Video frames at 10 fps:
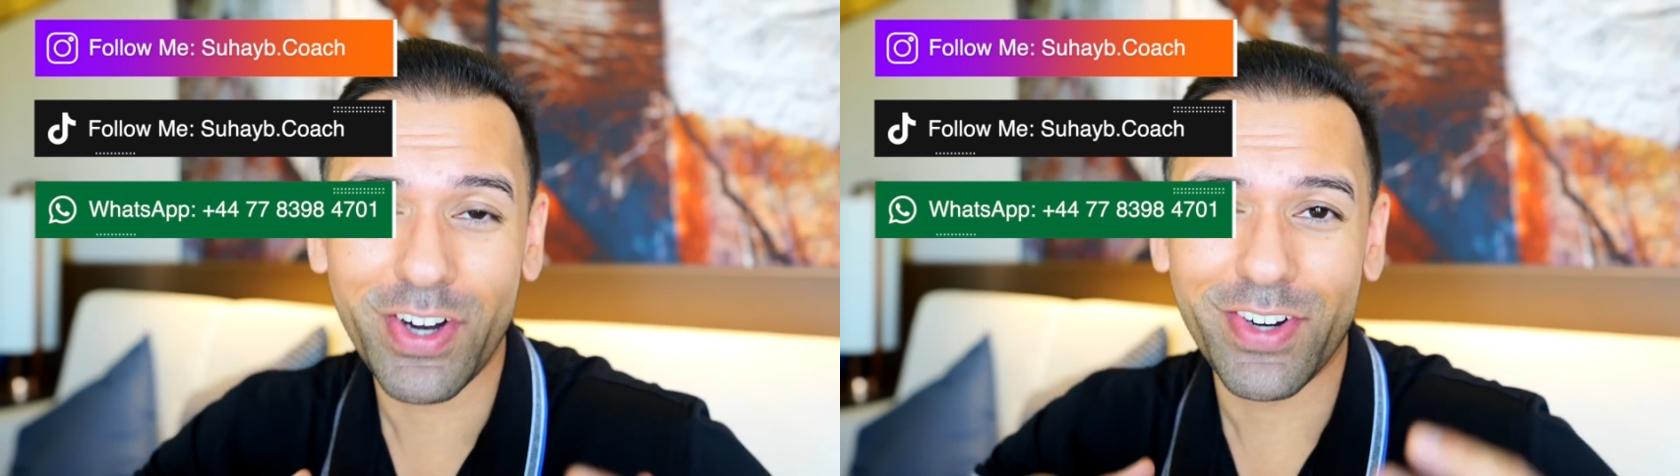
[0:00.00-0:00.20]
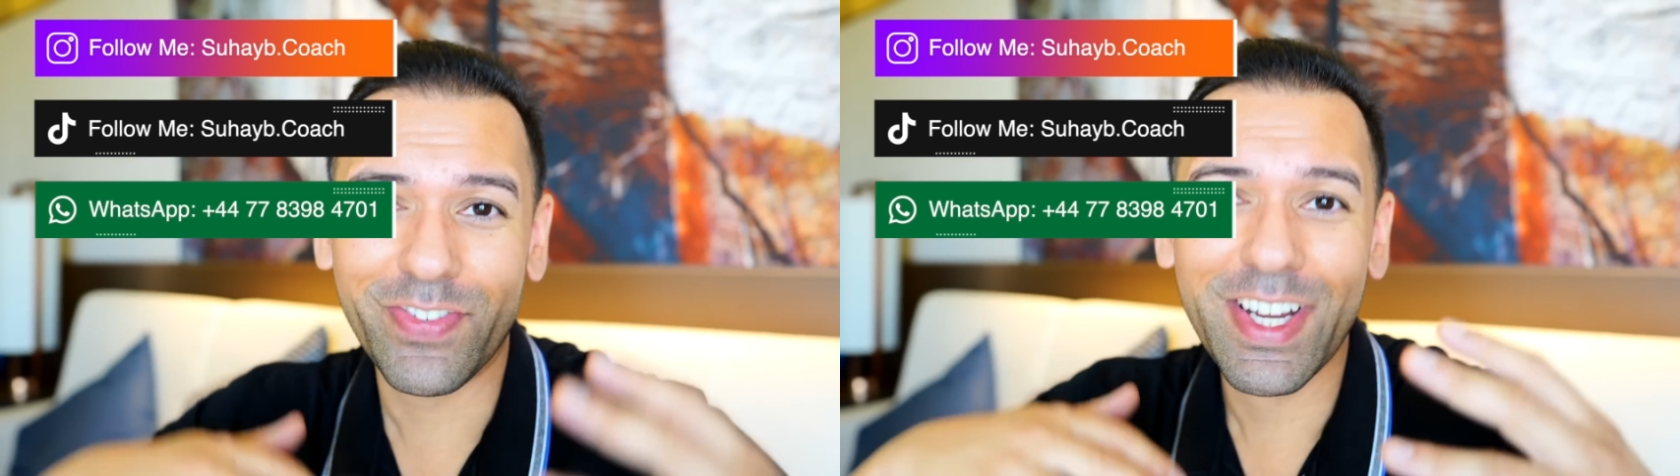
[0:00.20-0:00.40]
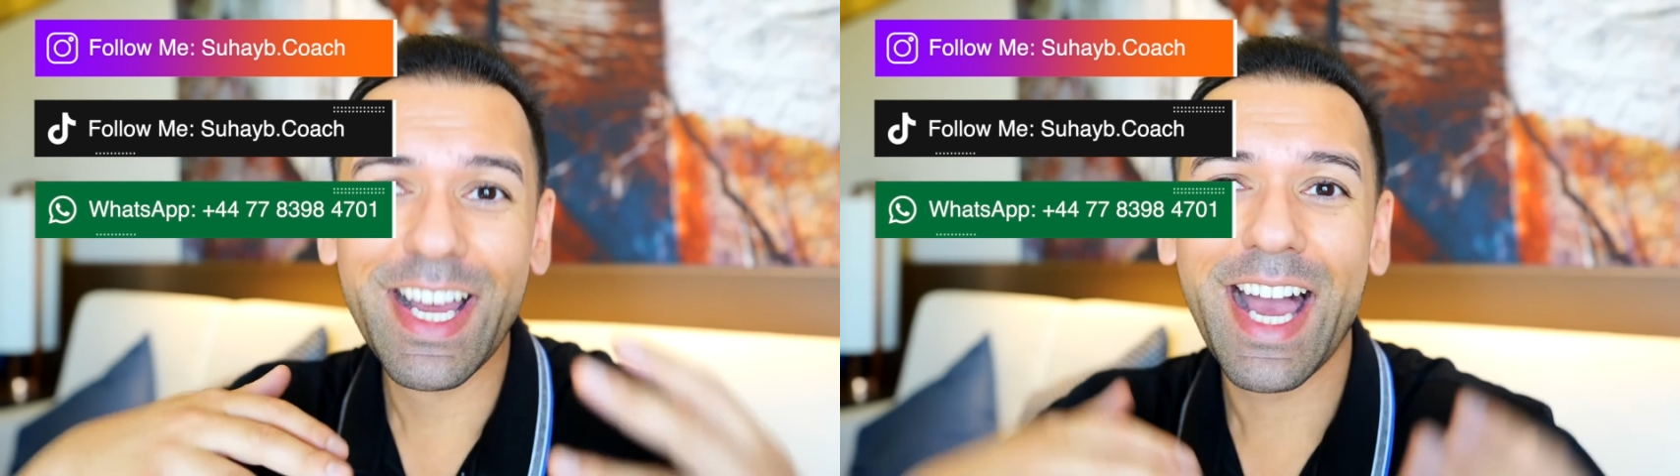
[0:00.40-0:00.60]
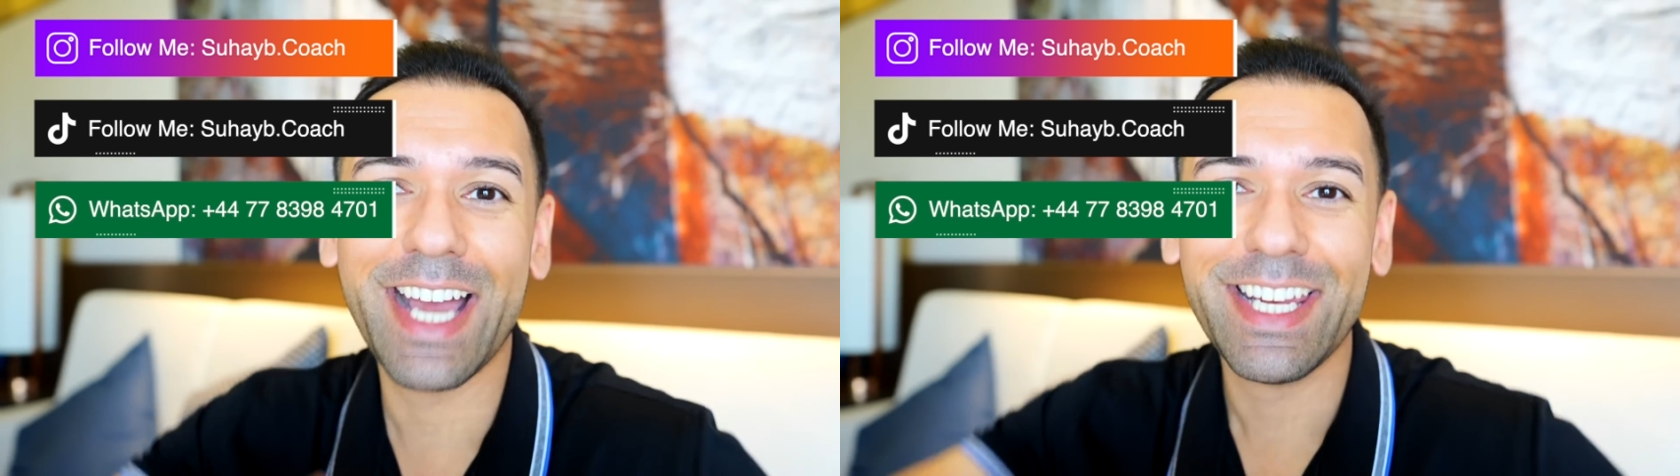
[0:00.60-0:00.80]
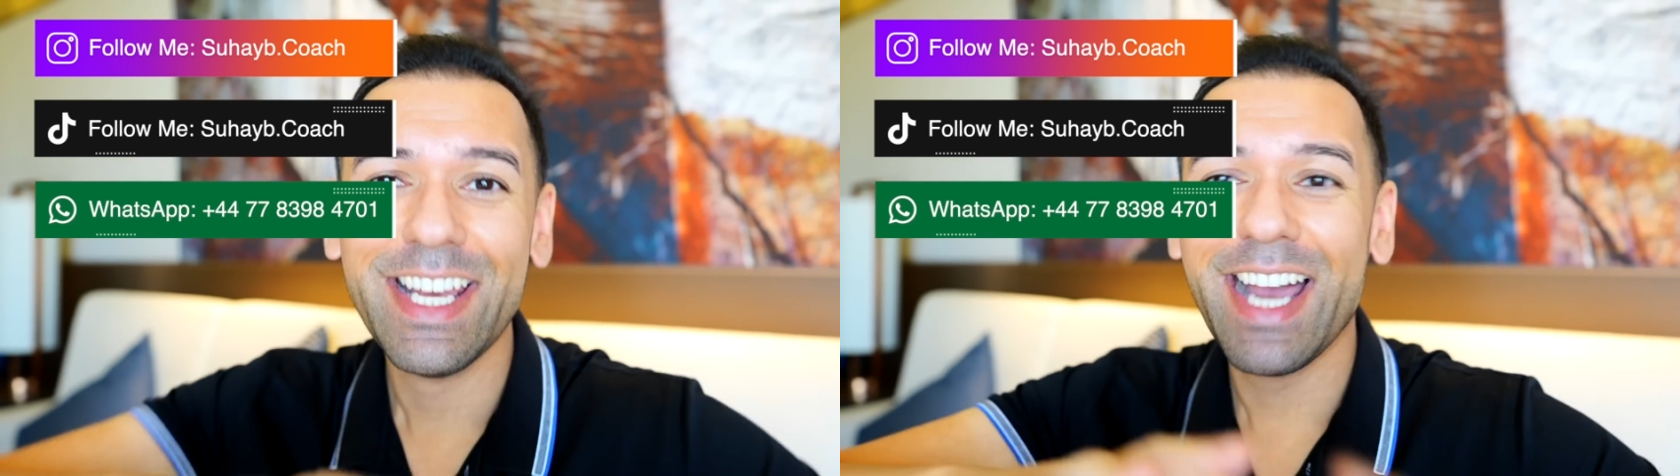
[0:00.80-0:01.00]

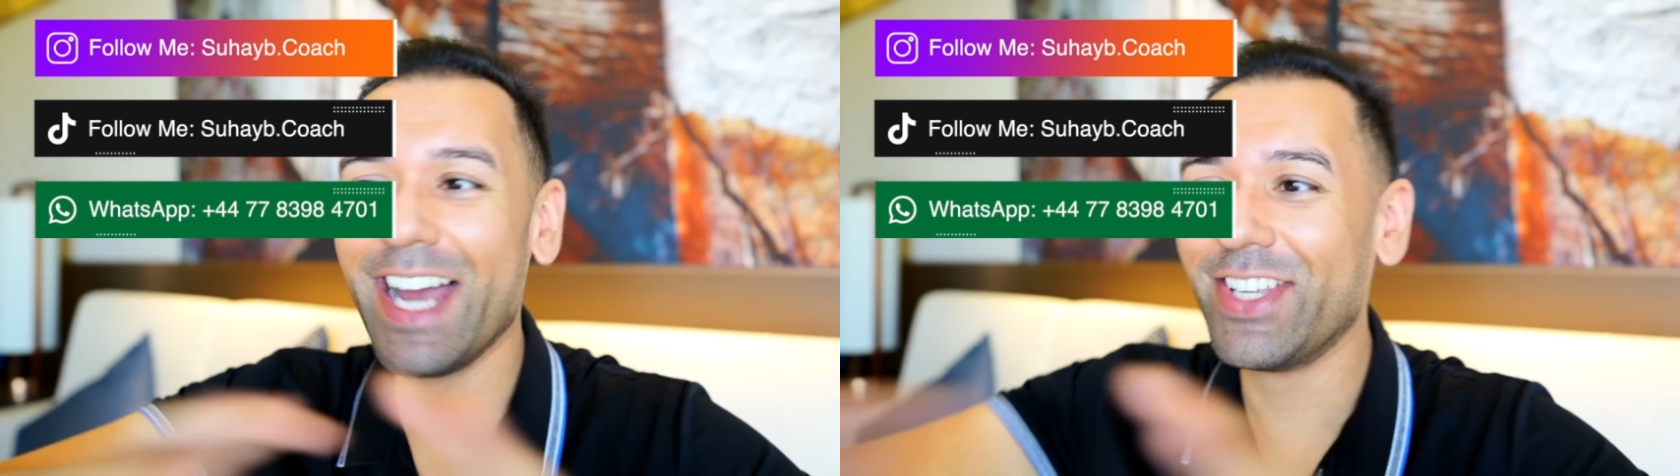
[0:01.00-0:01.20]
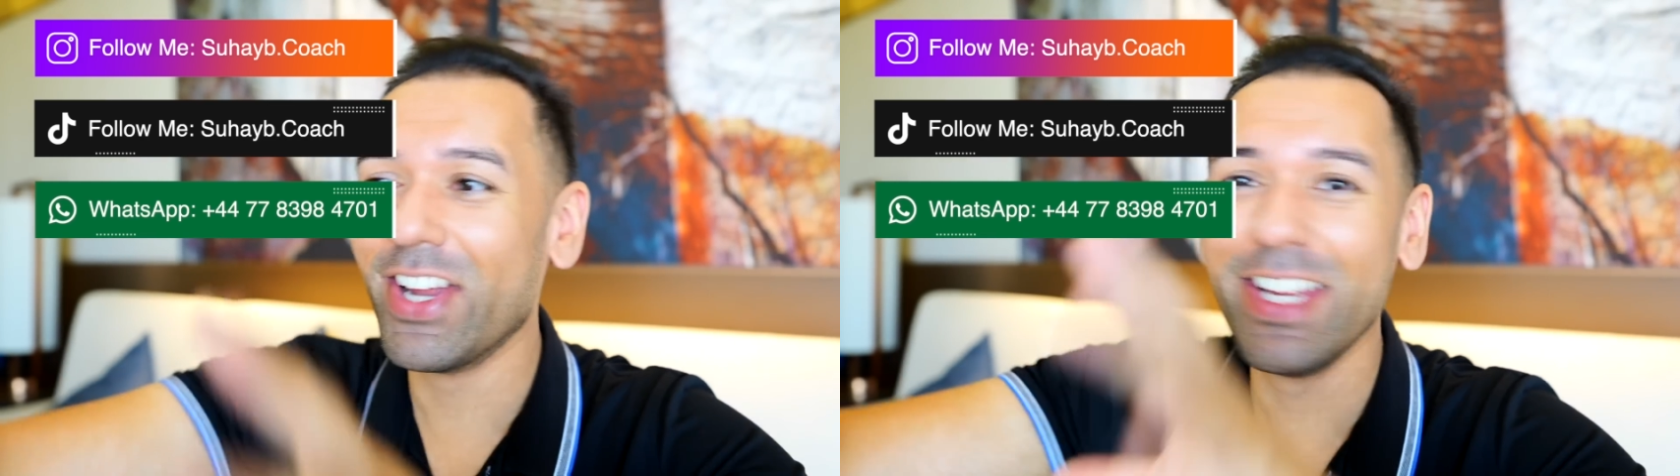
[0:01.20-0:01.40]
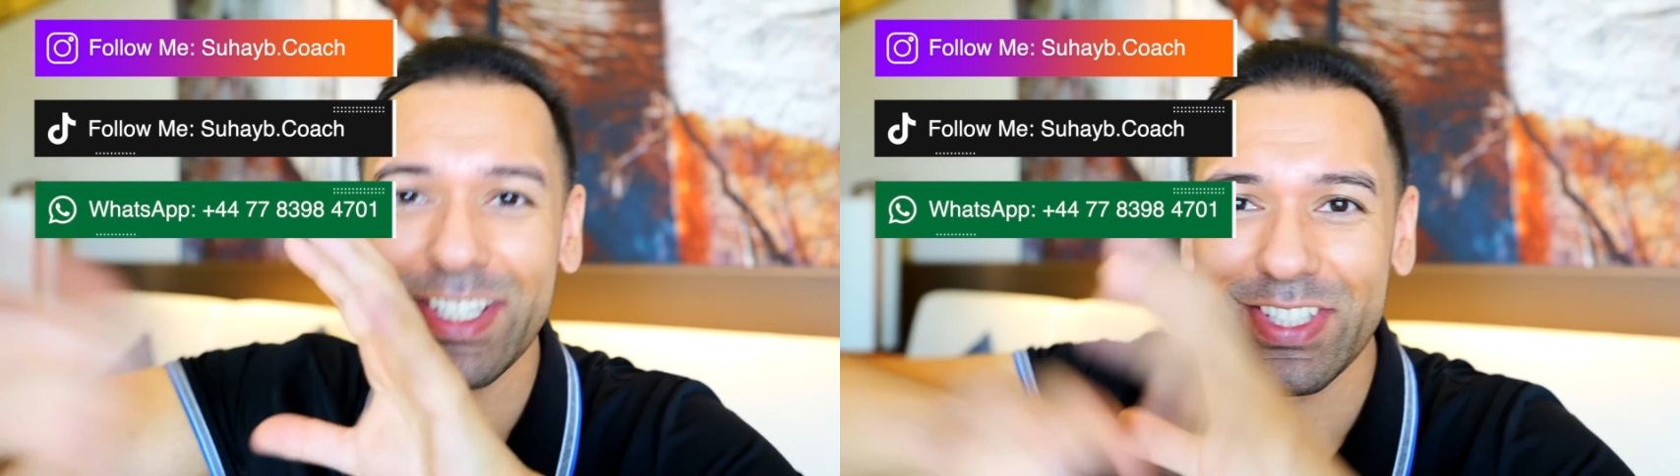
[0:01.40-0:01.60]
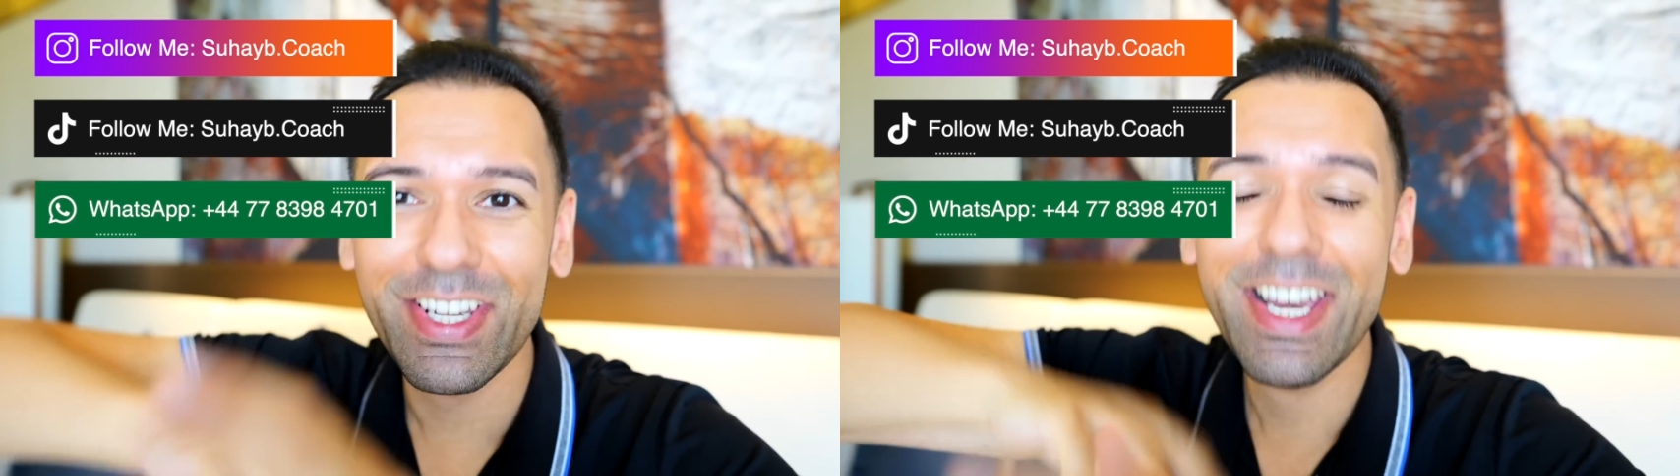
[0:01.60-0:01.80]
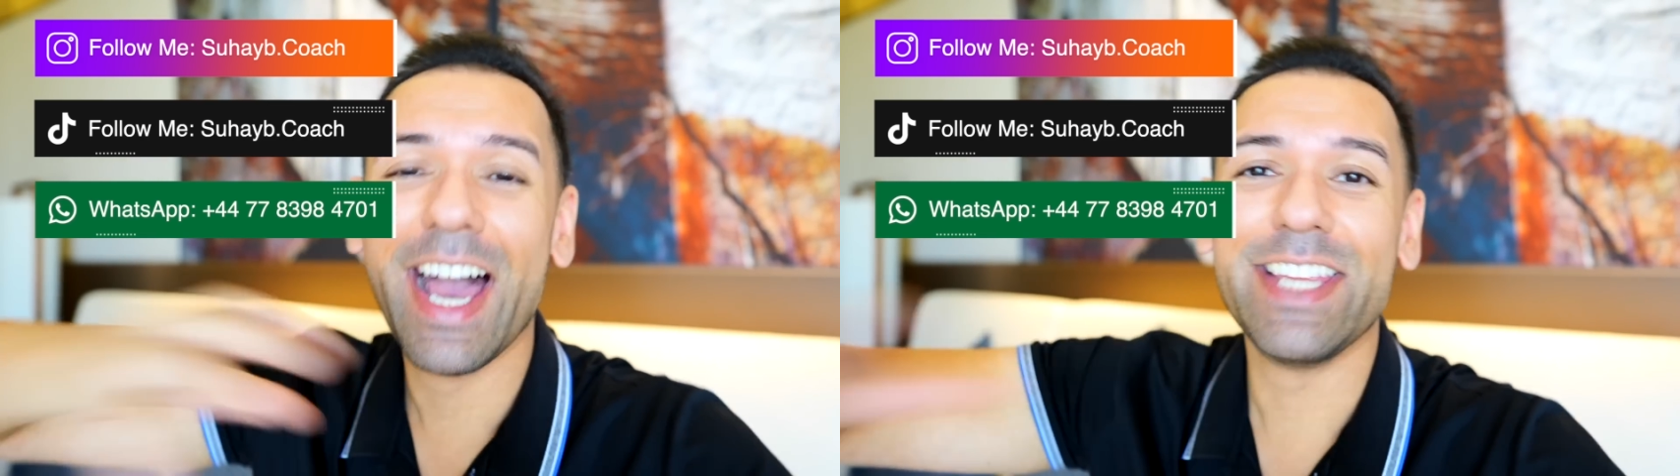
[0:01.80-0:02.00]

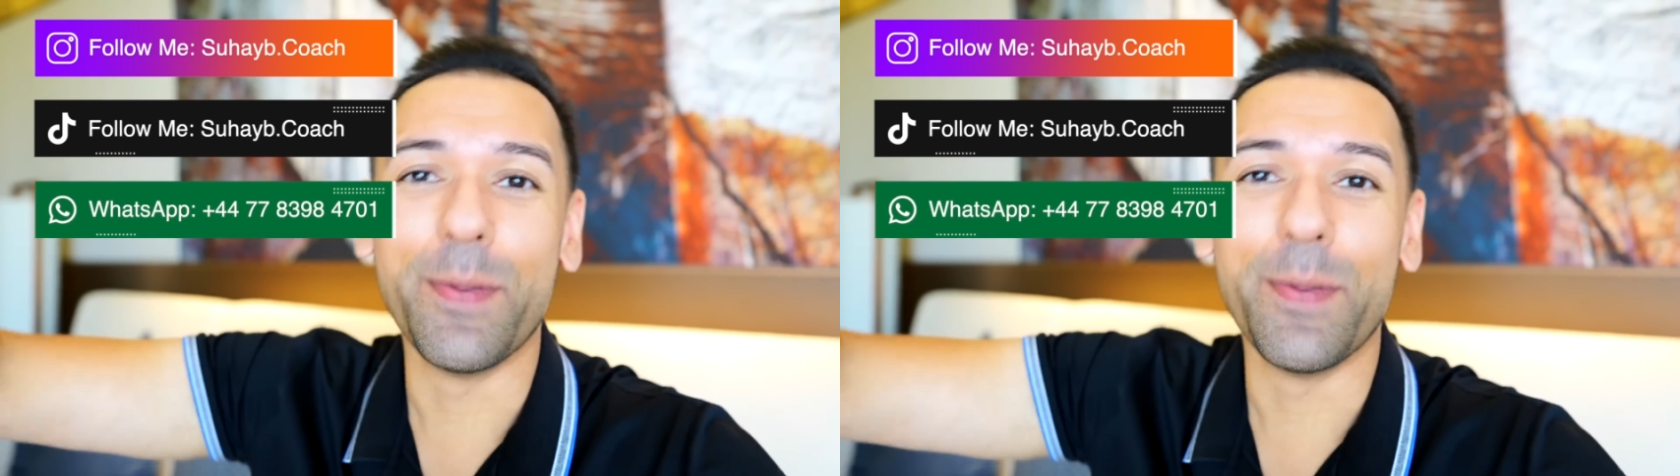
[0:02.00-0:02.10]
and